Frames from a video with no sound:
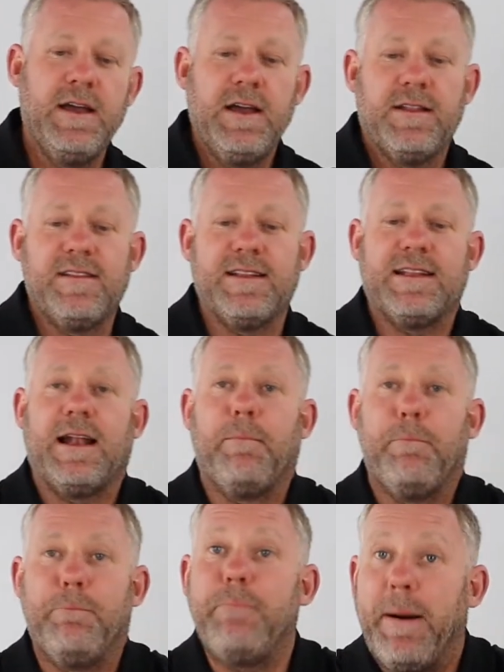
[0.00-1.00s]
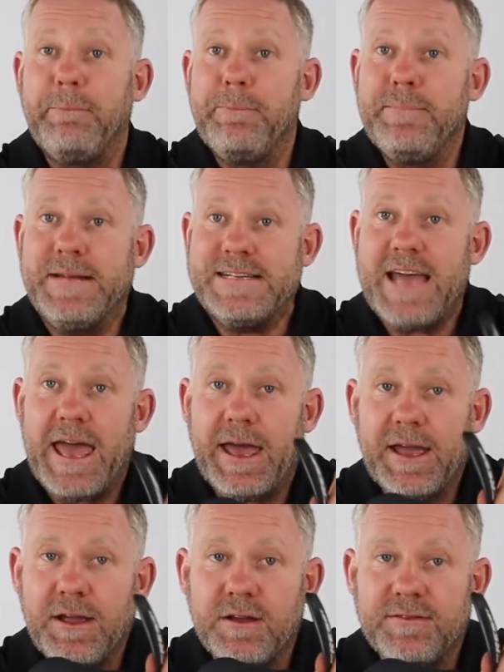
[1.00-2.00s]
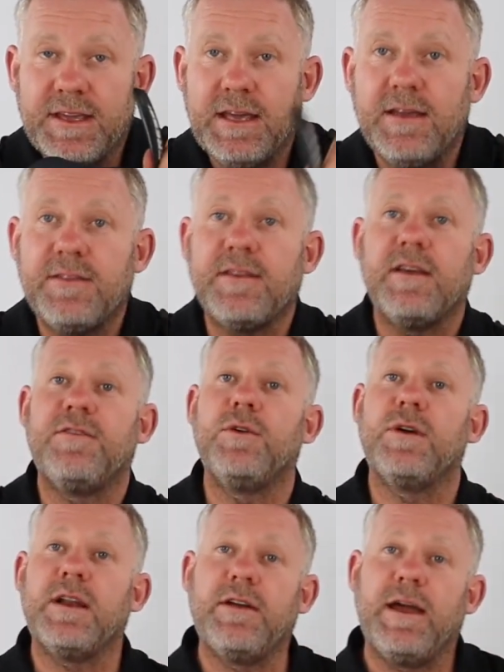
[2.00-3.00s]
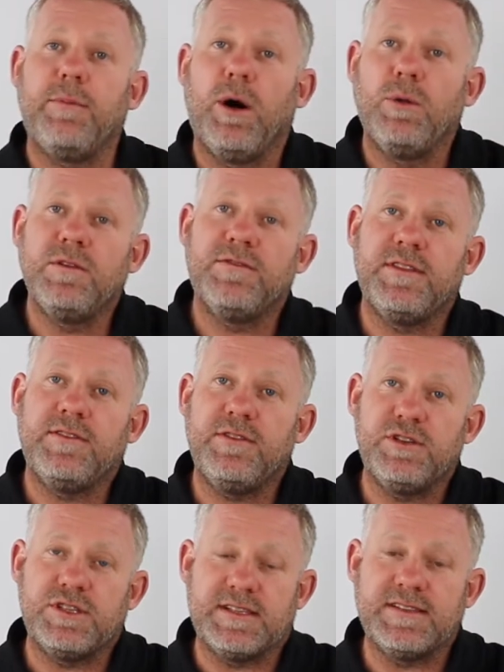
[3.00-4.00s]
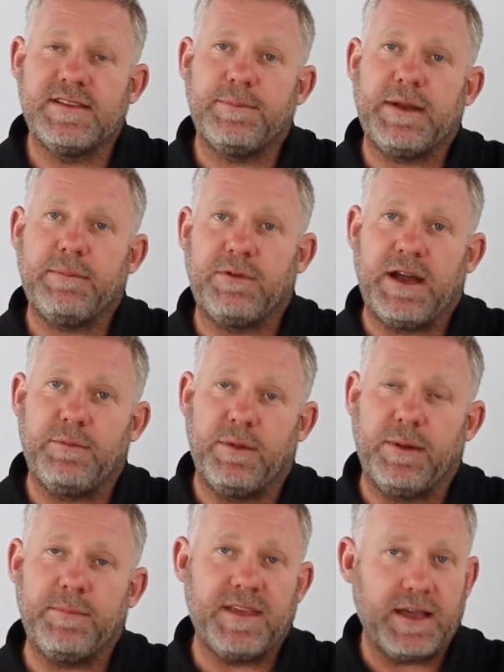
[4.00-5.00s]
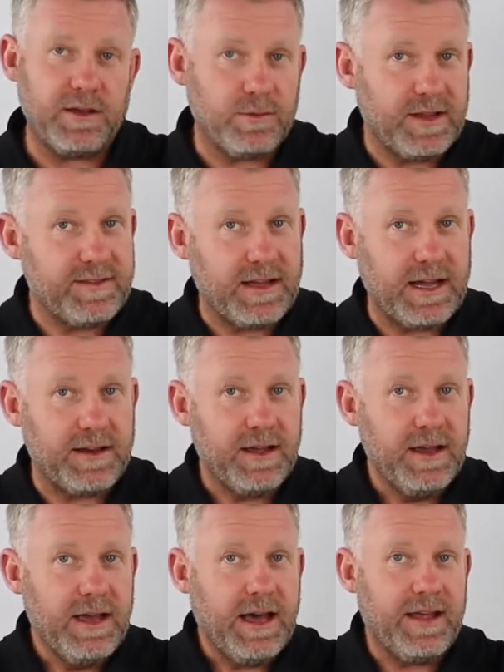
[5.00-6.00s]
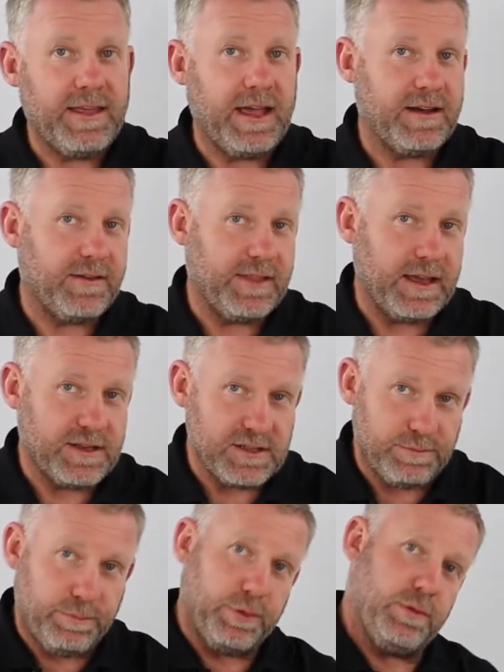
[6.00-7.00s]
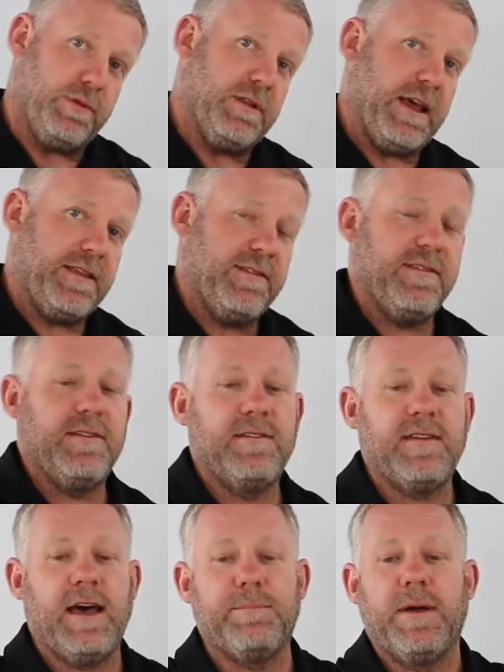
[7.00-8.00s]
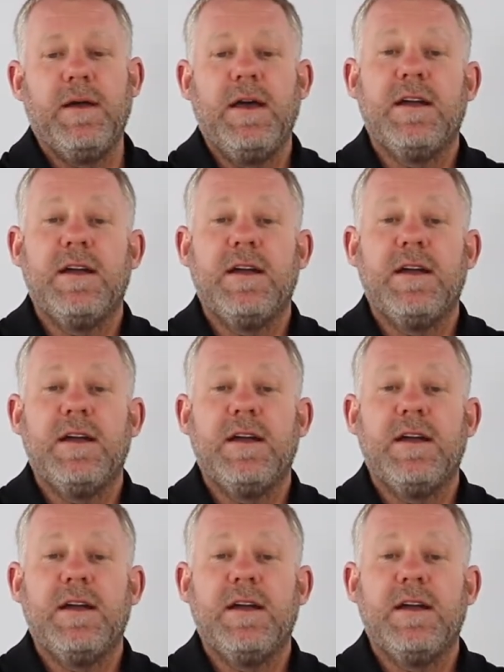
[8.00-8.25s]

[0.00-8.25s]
There's a little bum tag over here, so if you're going to grab hold of the suit just to zip it up, grab your bum tag on one side, other hand over there, and just pull that suit up.